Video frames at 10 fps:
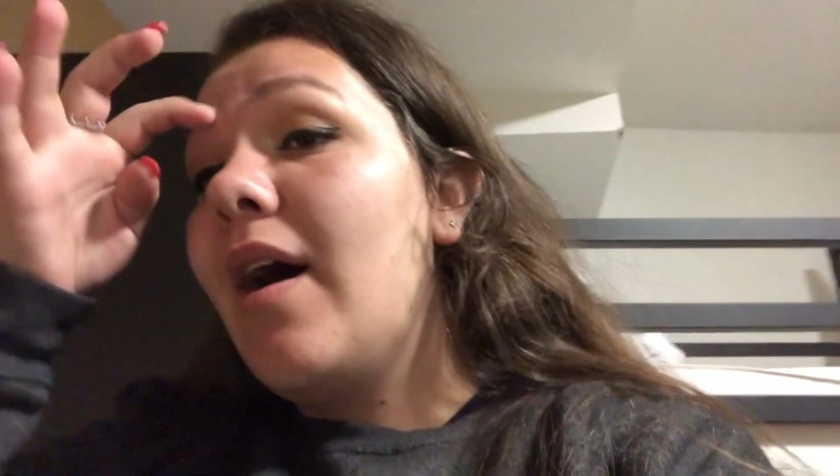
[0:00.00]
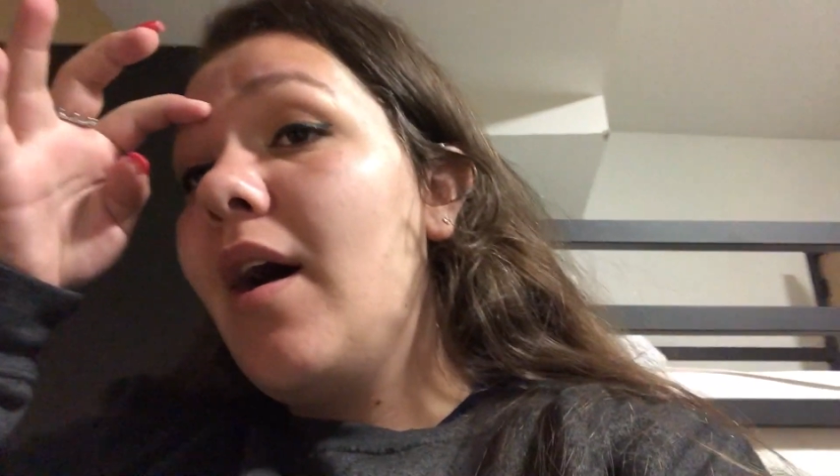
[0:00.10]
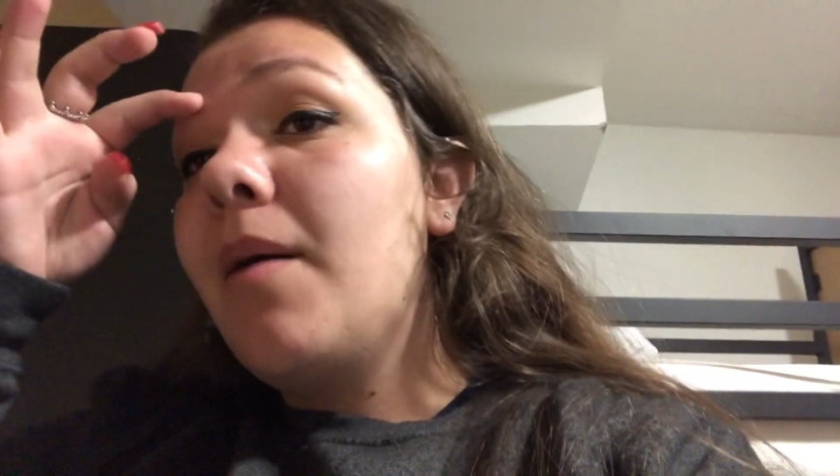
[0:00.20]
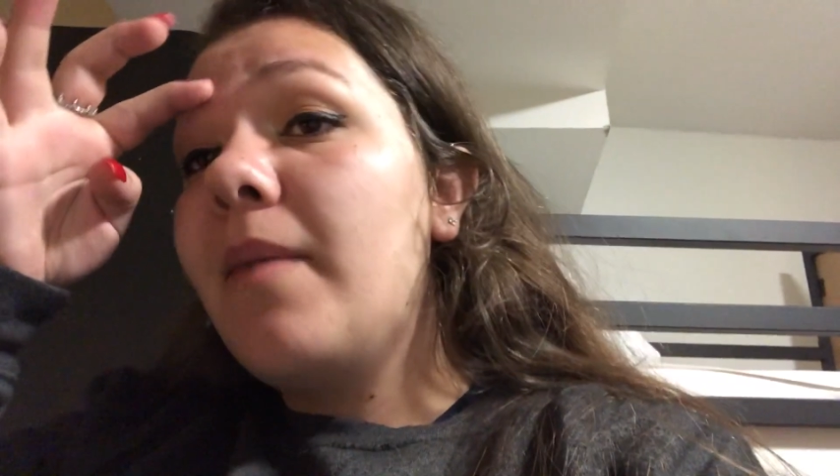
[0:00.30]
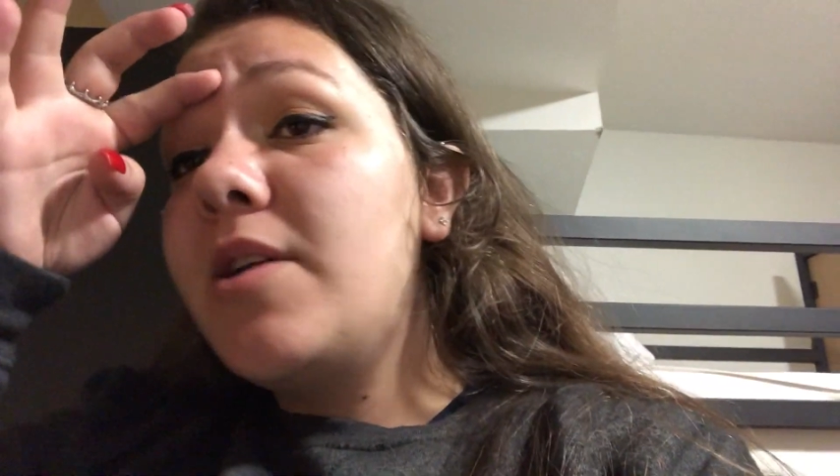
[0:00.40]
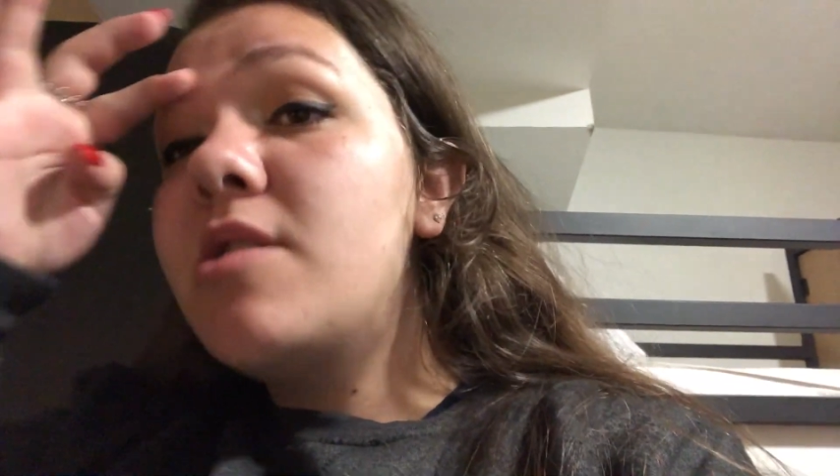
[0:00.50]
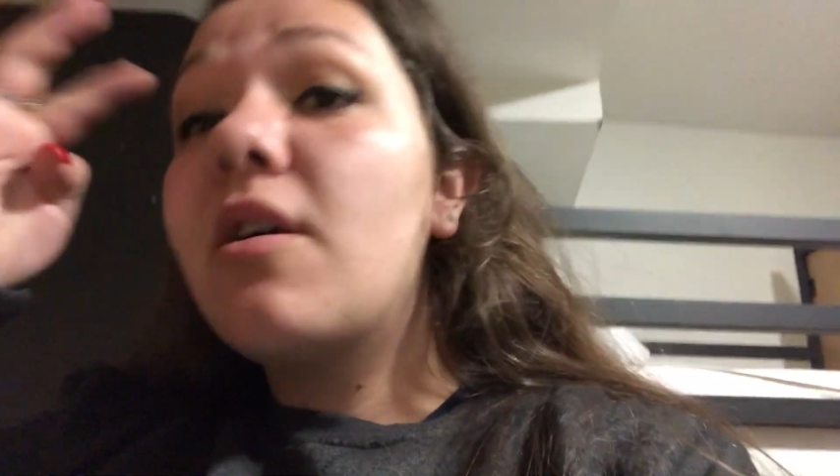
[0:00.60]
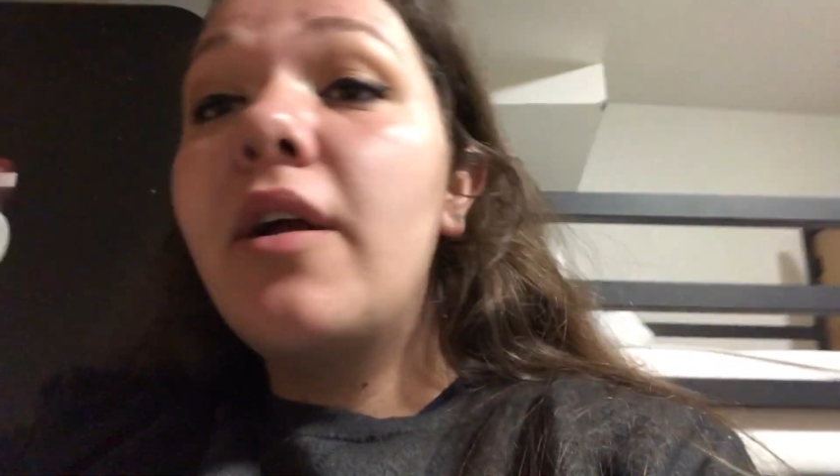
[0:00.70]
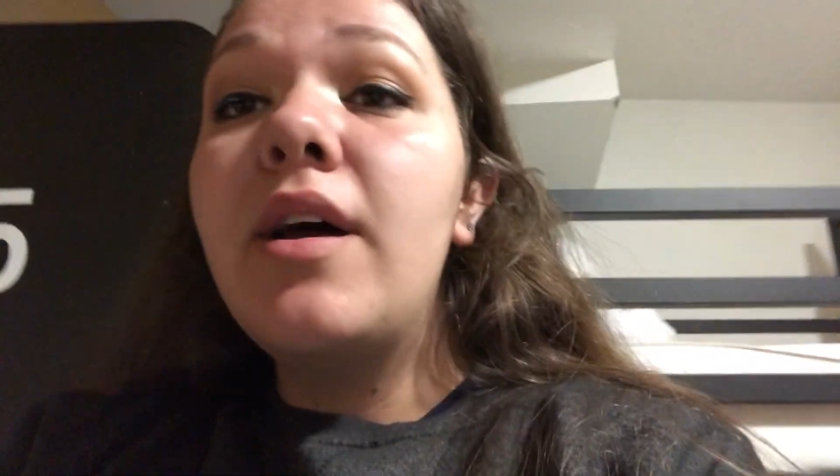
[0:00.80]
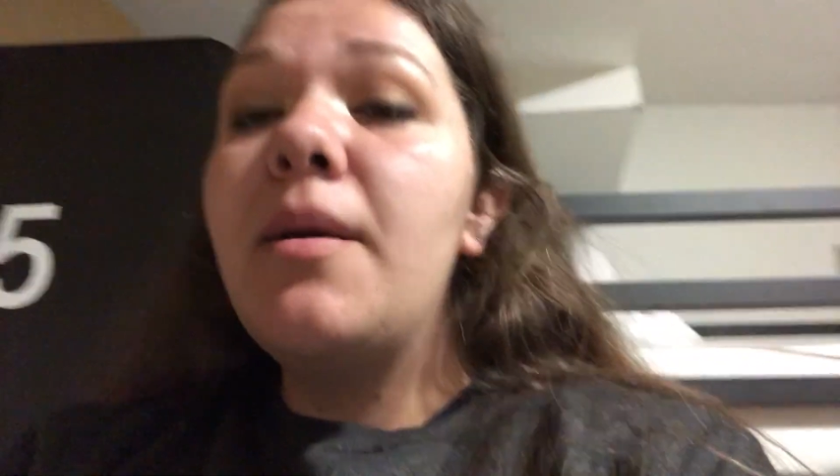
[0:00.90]
I just
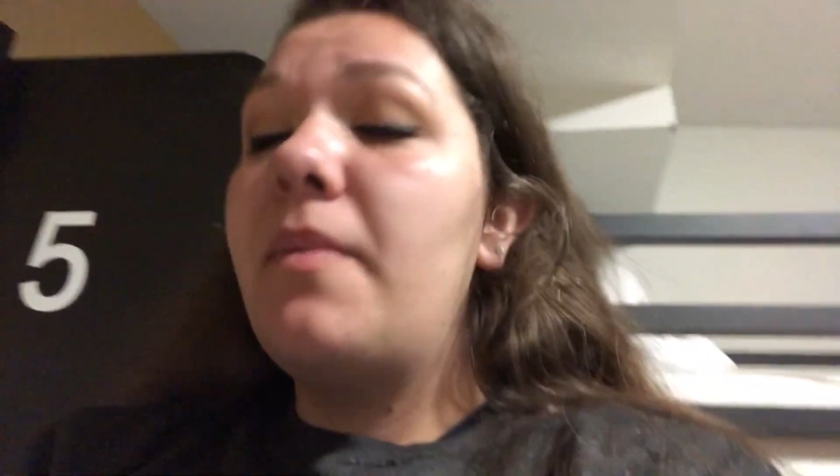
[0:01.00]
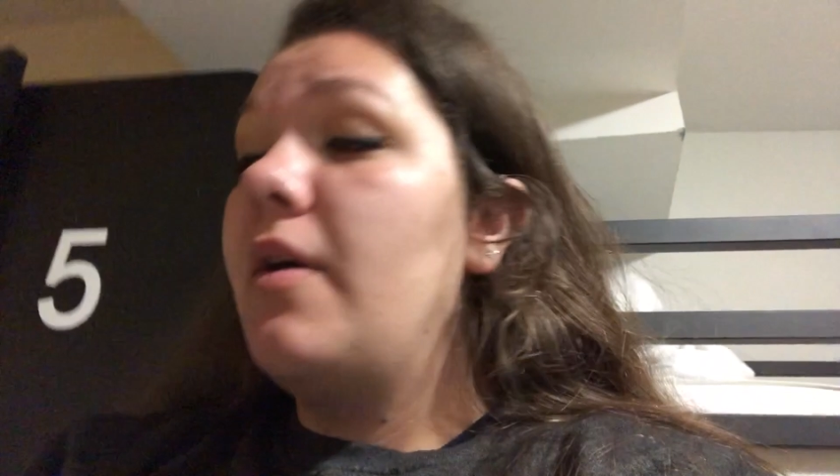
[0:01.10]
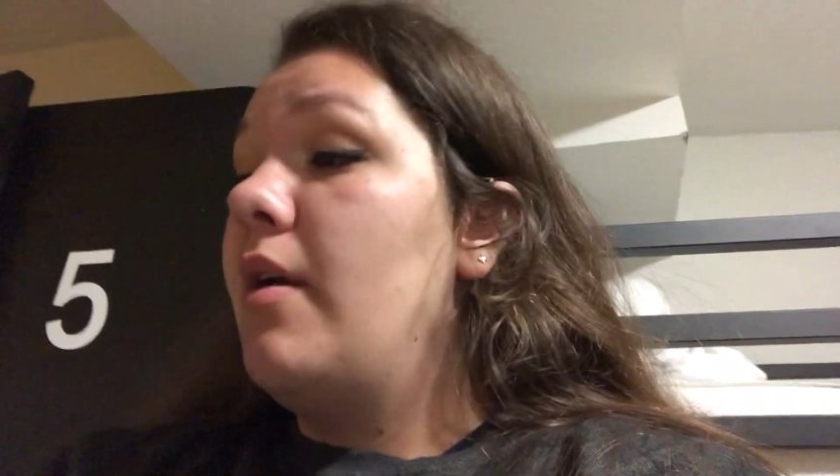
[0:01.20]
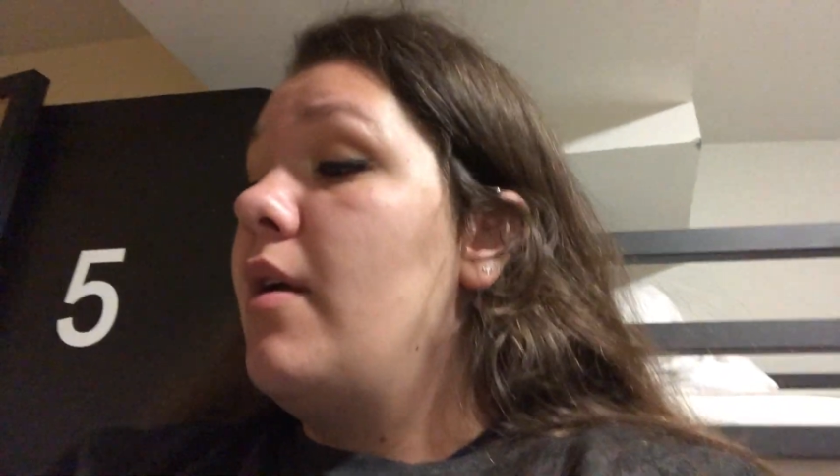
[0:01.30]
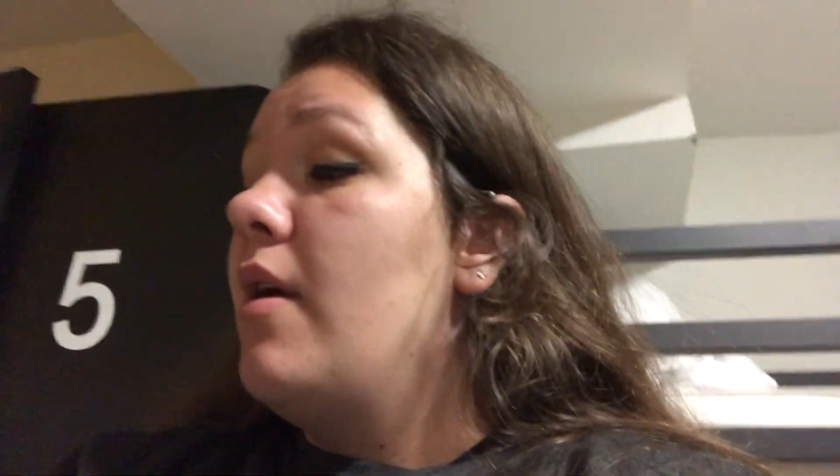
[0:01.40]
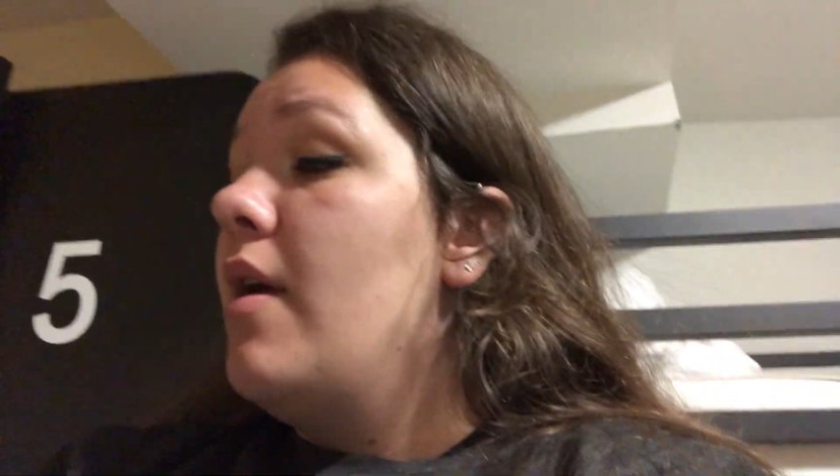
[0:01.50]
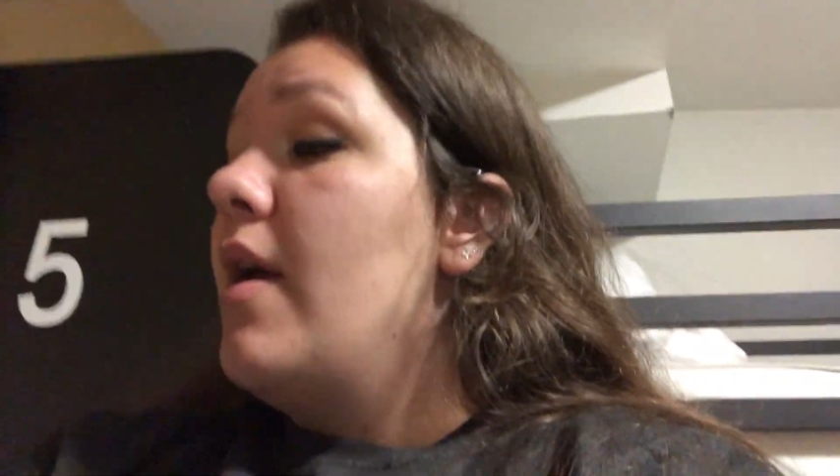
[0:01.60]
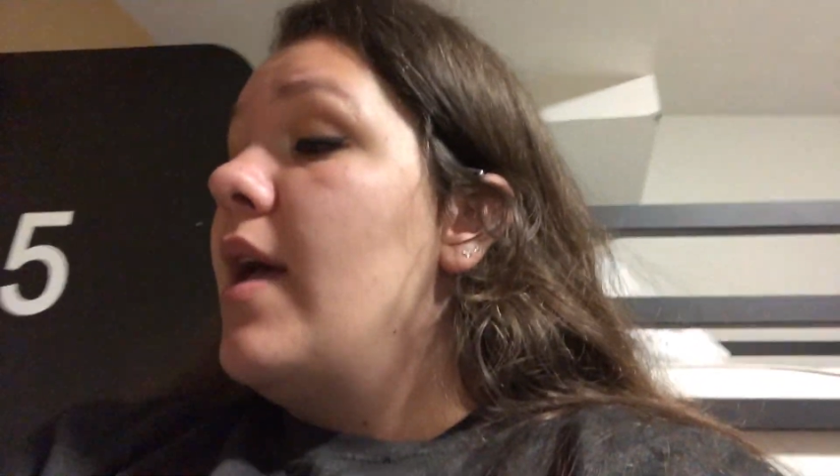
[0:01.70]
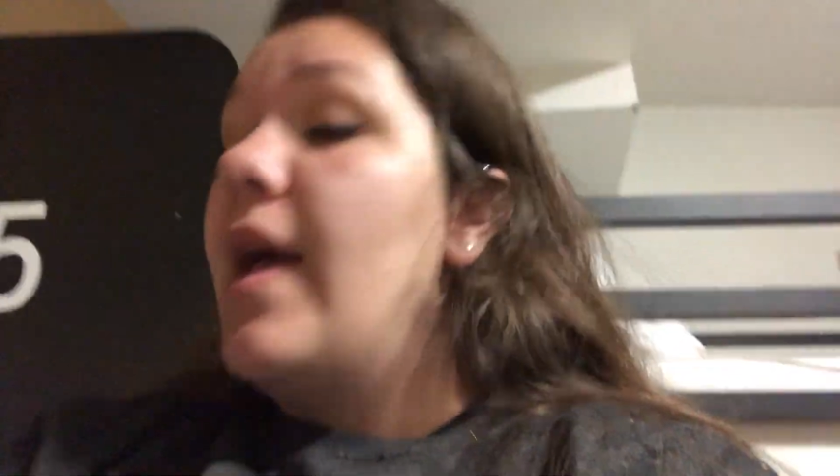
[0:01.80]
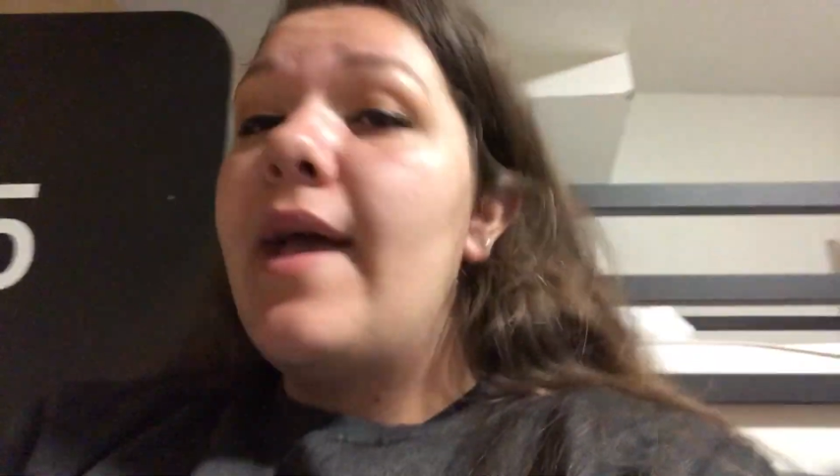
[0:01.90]
got up
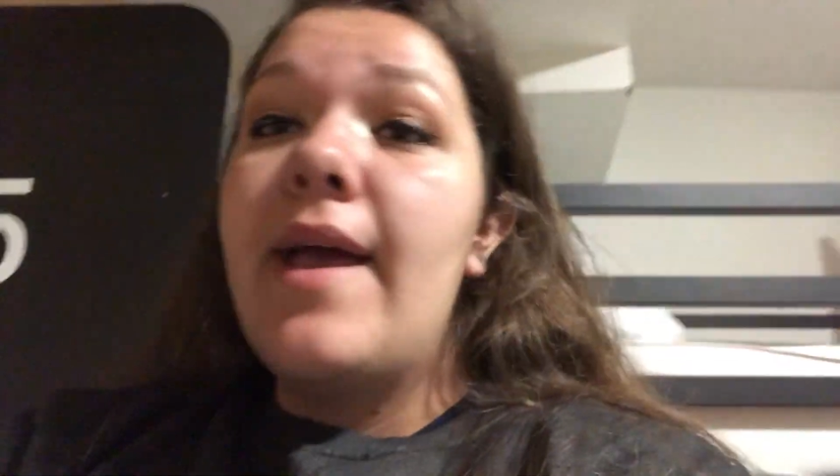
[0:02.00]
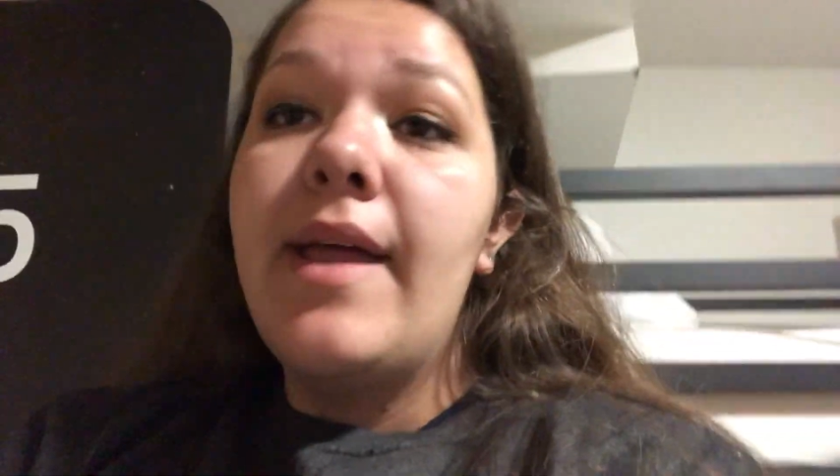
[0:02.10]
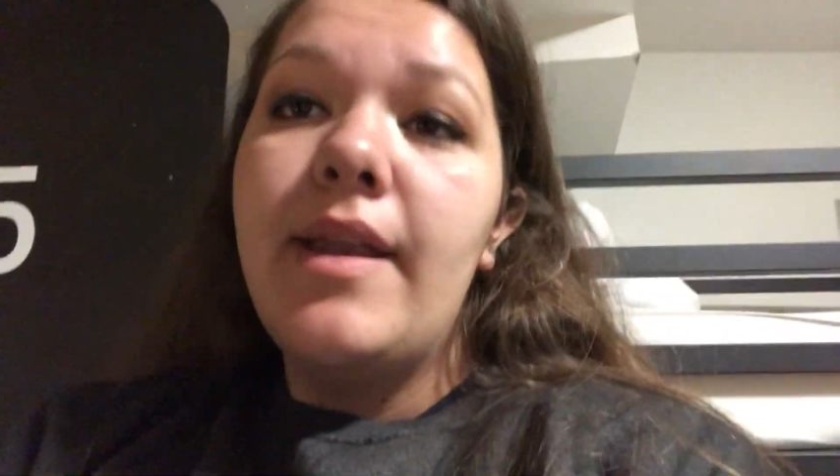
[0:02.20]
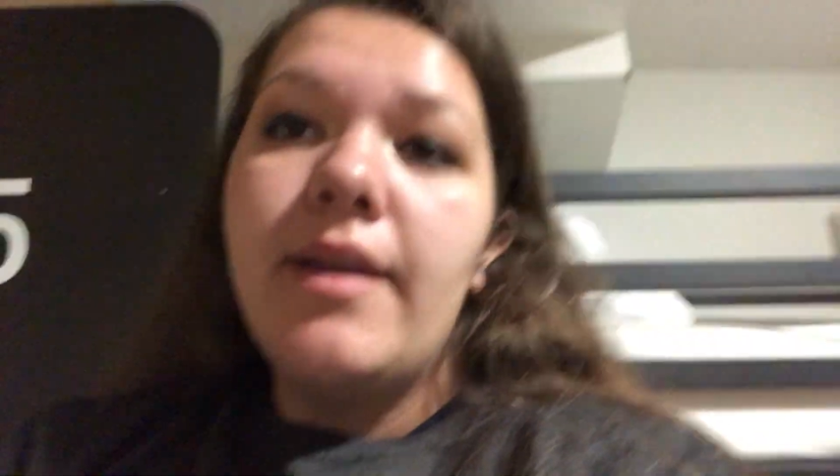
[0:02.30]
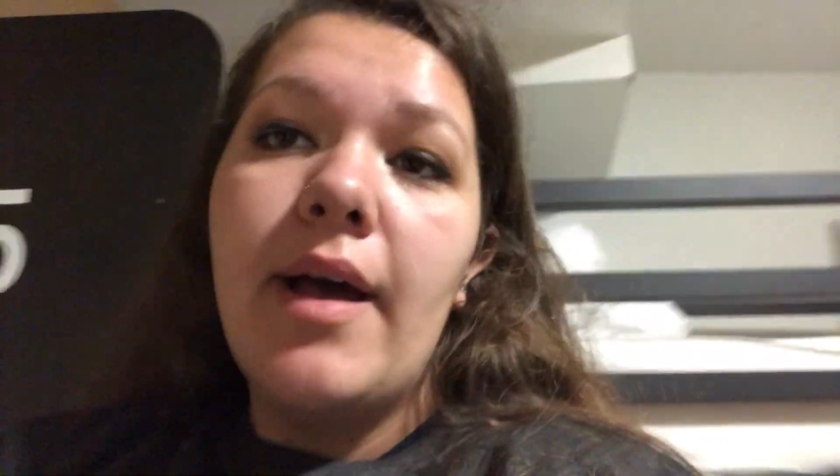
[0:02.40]
and